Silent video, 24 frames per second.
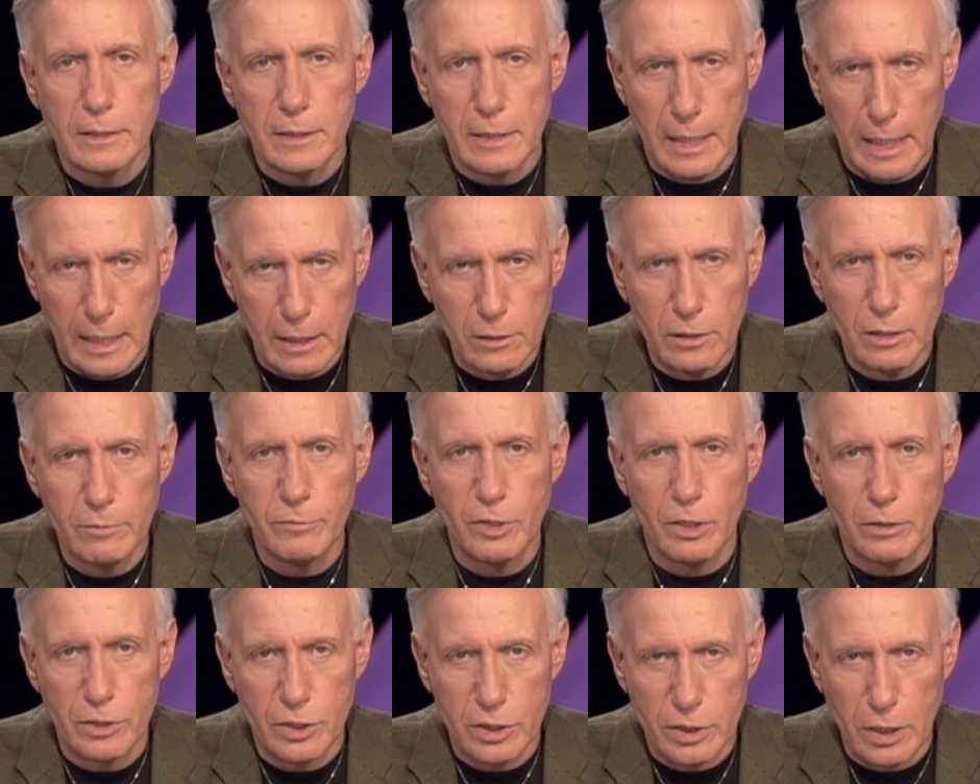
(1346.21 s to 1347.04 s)
Tell him
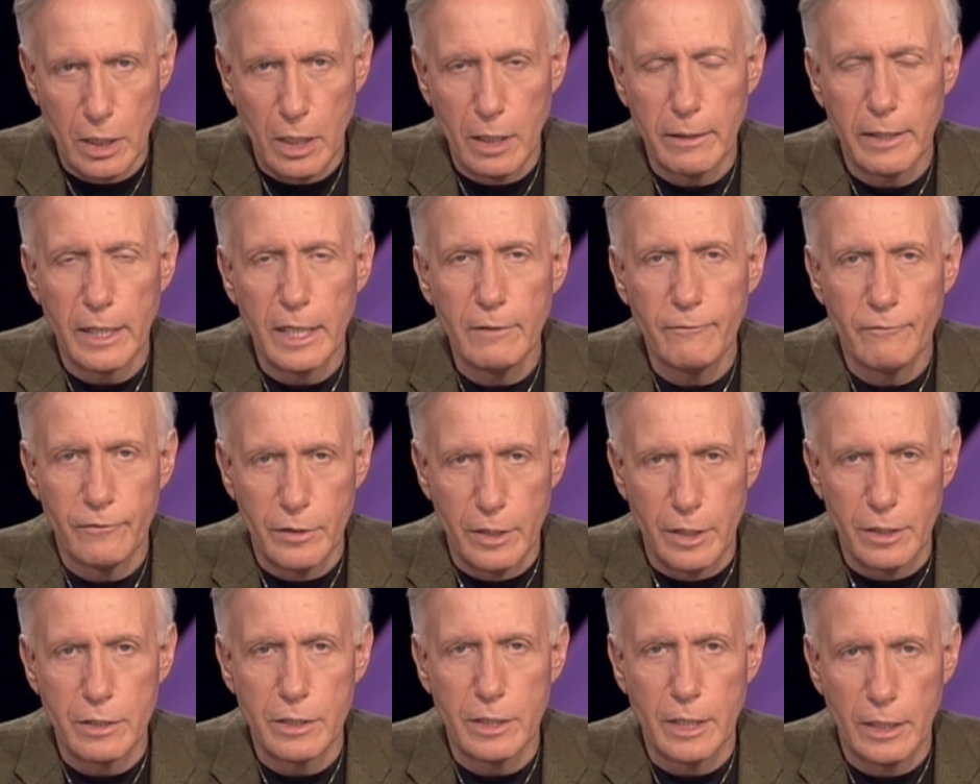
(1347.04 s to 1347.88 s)
you're sorry
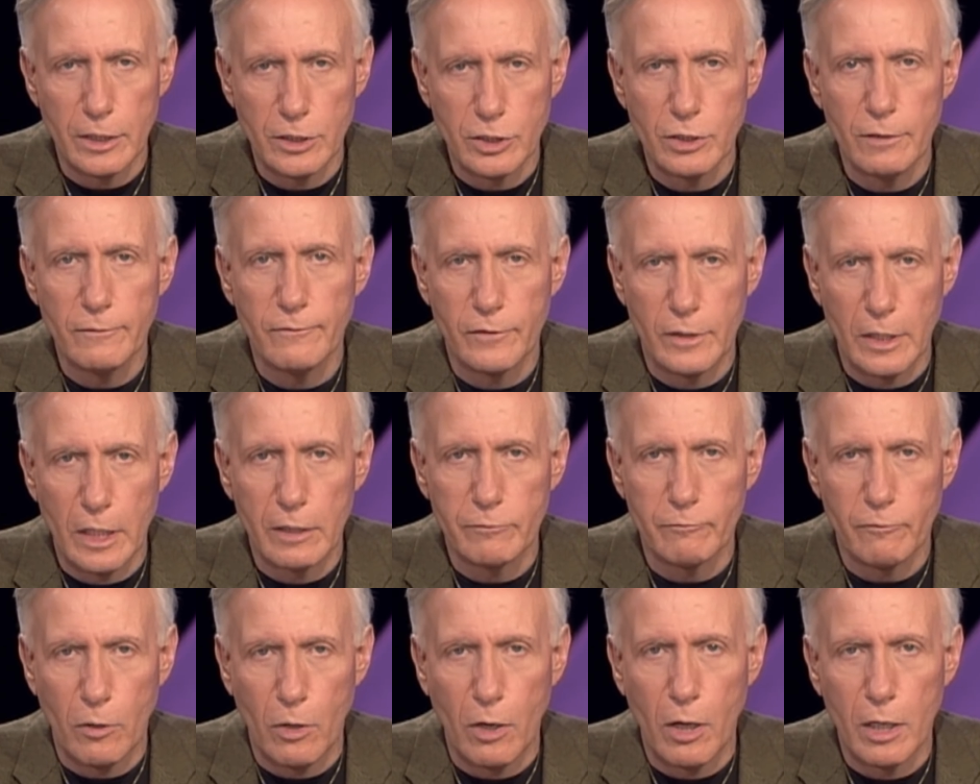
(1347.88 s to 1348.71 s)
for the things you've
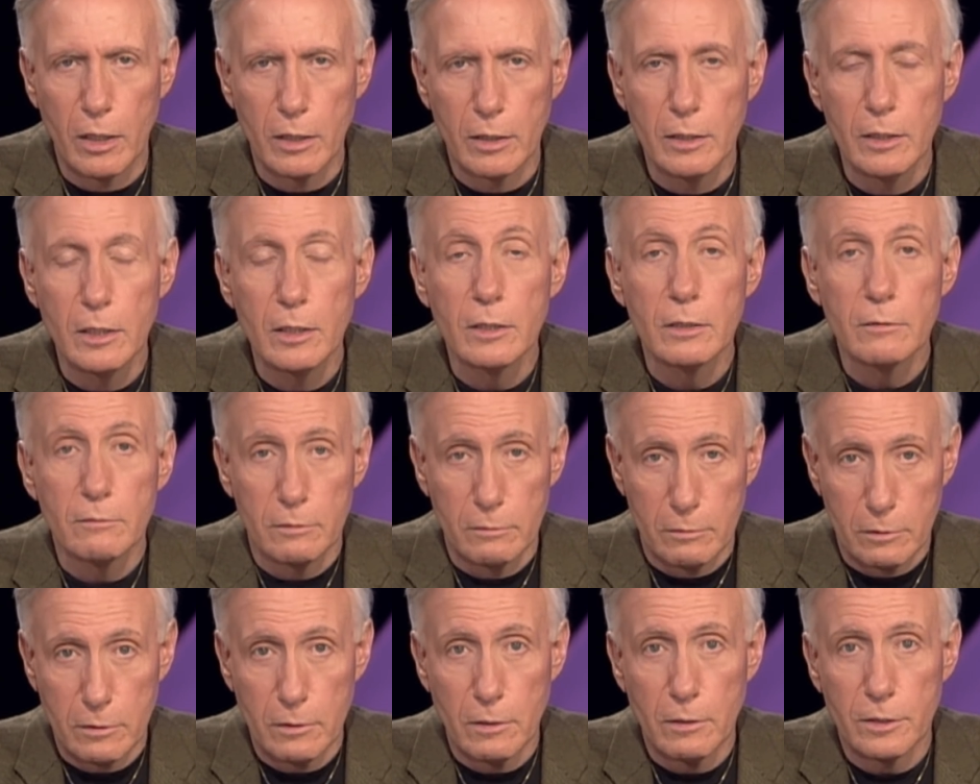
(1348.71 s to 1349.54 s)
done wrong,
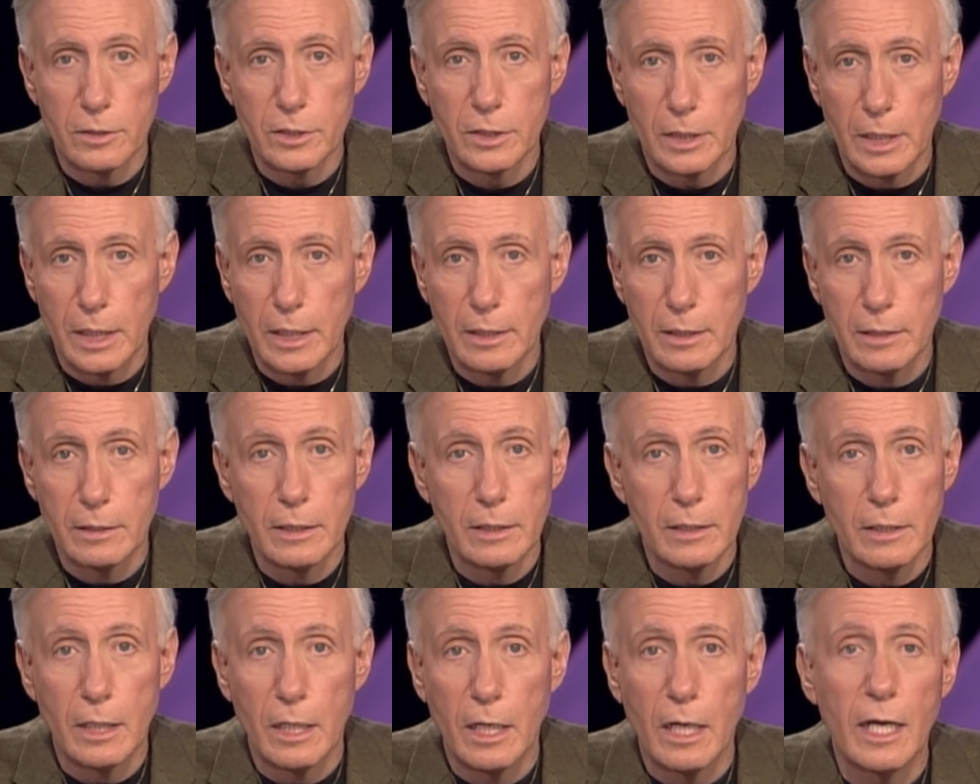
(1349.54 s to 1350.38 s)
cursing,
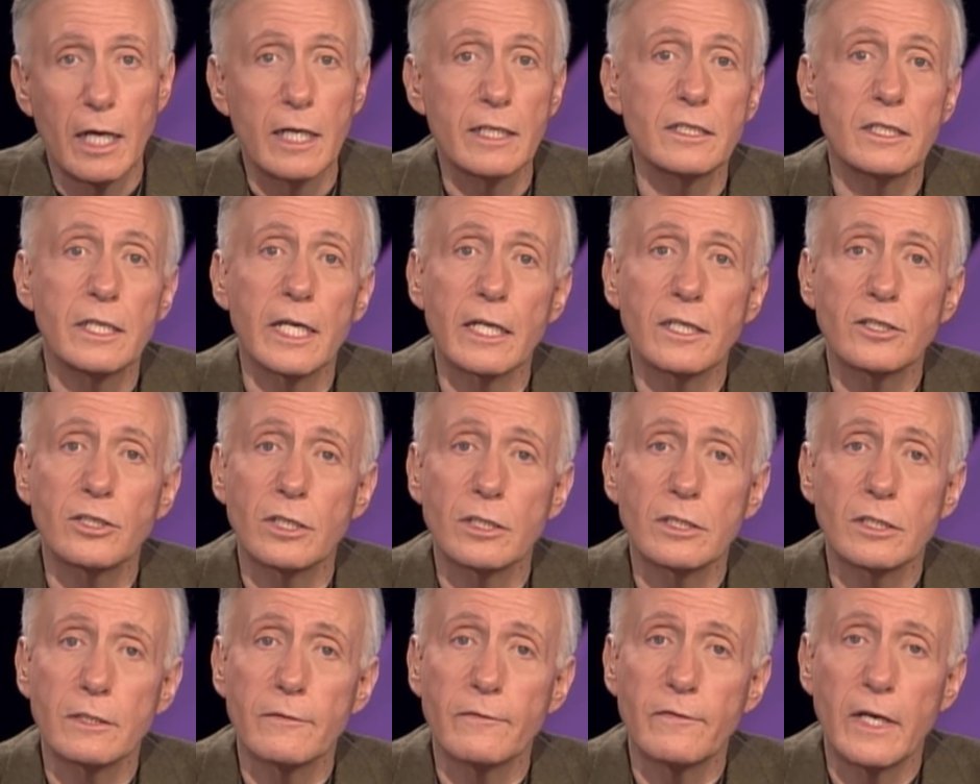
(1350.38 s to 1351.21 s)

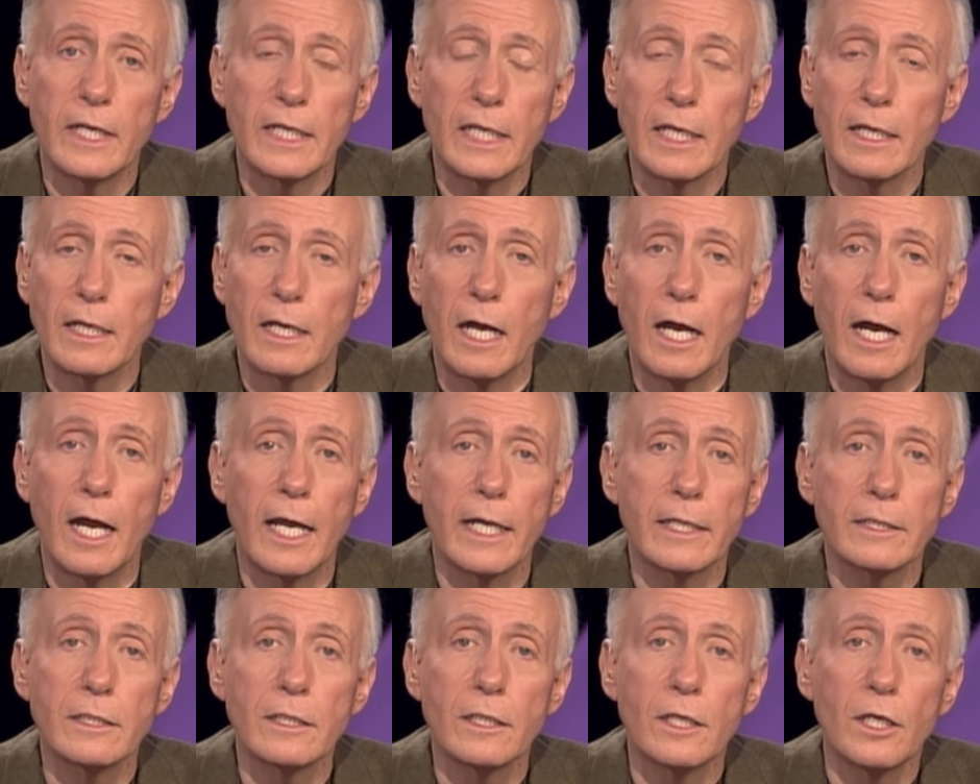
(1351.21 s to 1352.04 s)
addictions of any
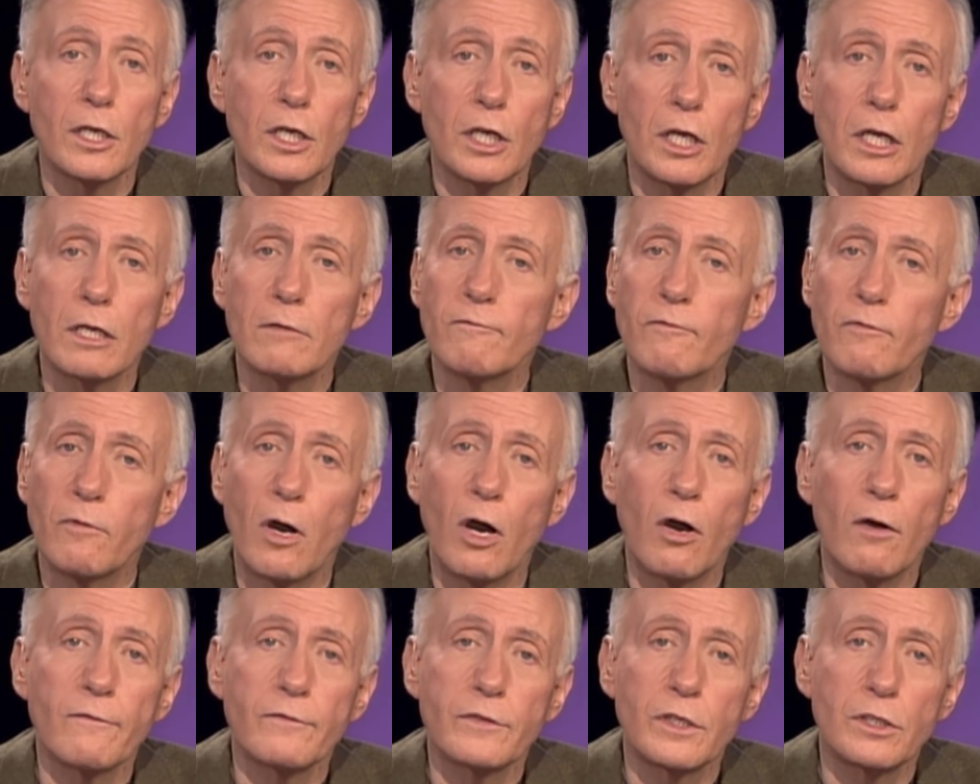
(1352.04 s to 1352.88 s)
kind,
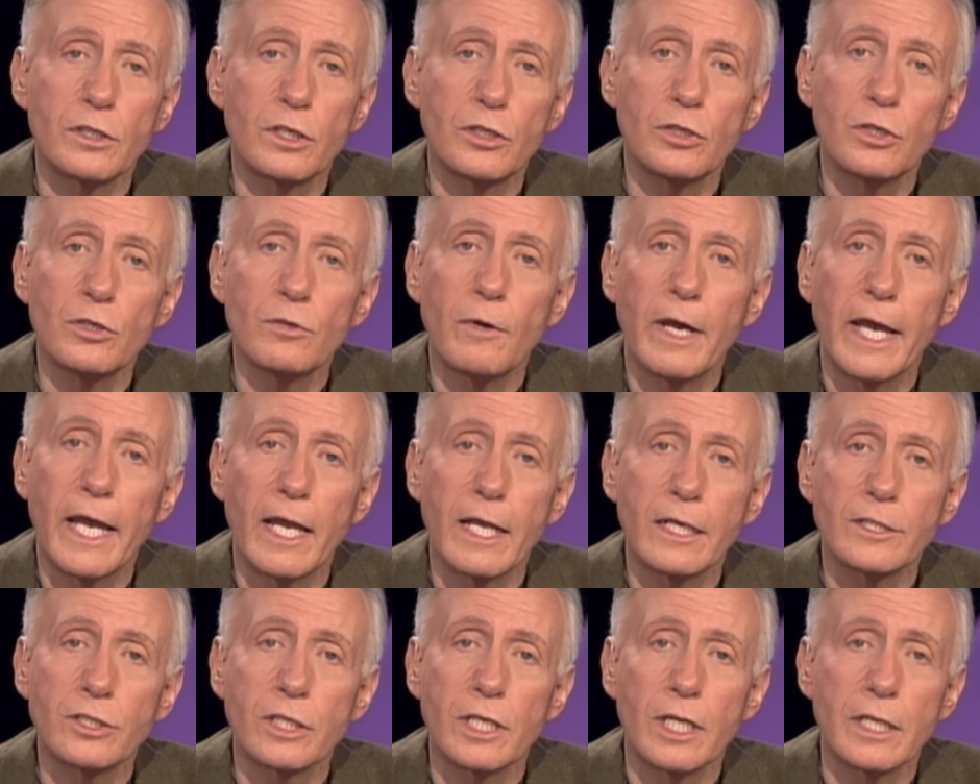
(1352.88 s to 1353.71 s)
involved in the new
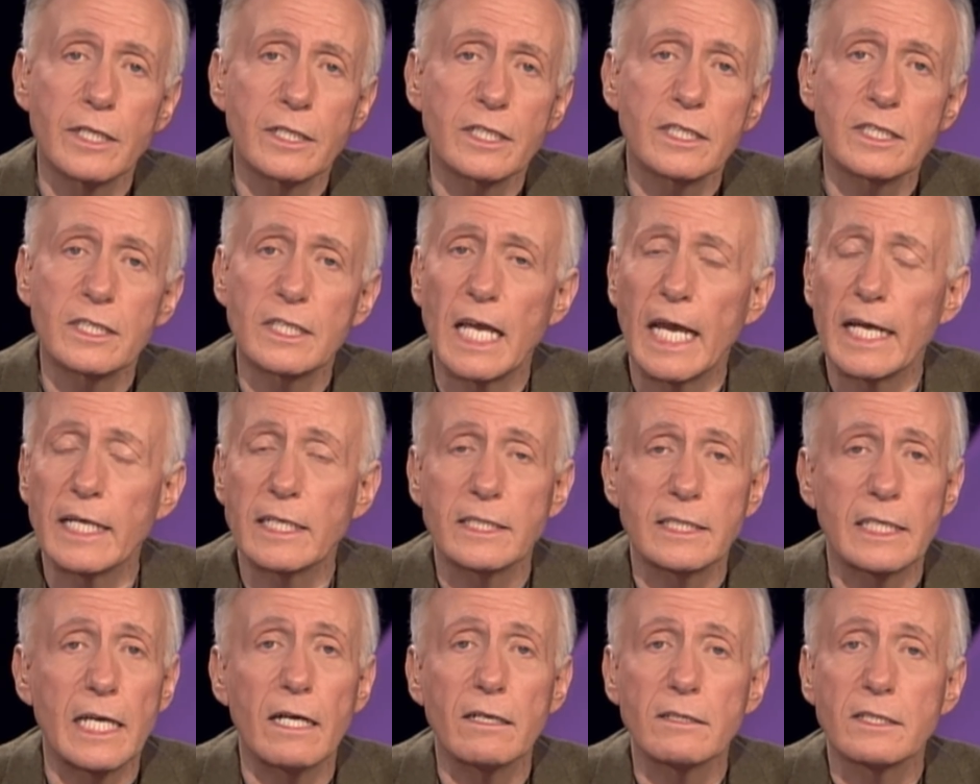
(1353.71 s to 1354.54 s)
age,
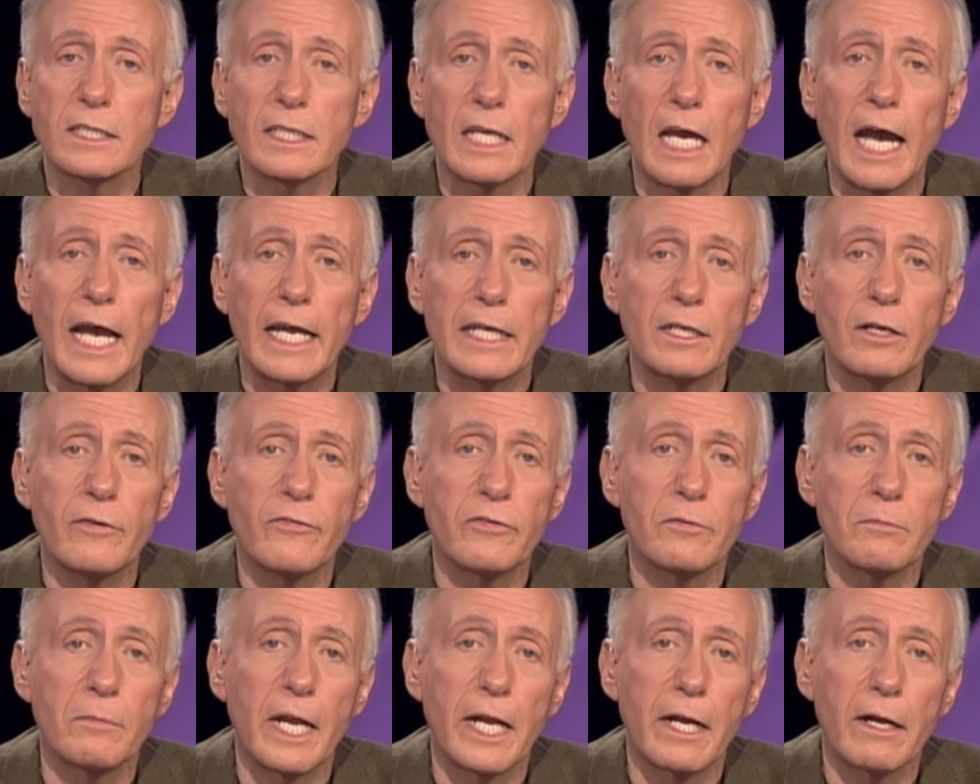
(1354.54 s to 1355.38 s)
sex outside
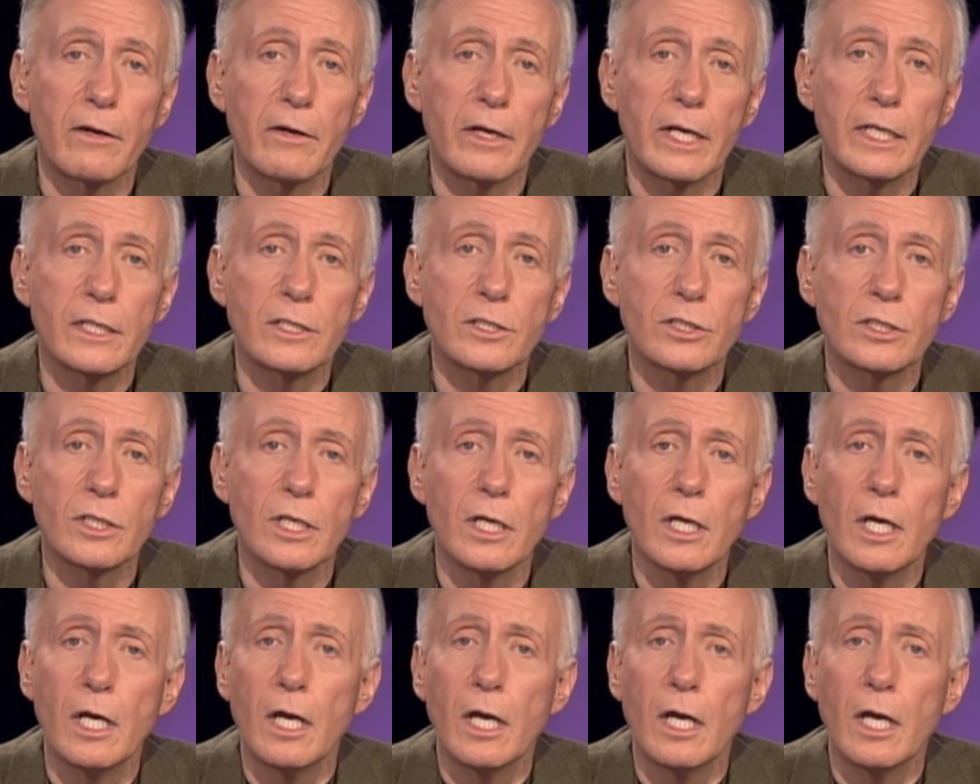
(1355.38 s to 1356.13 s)
of marriage,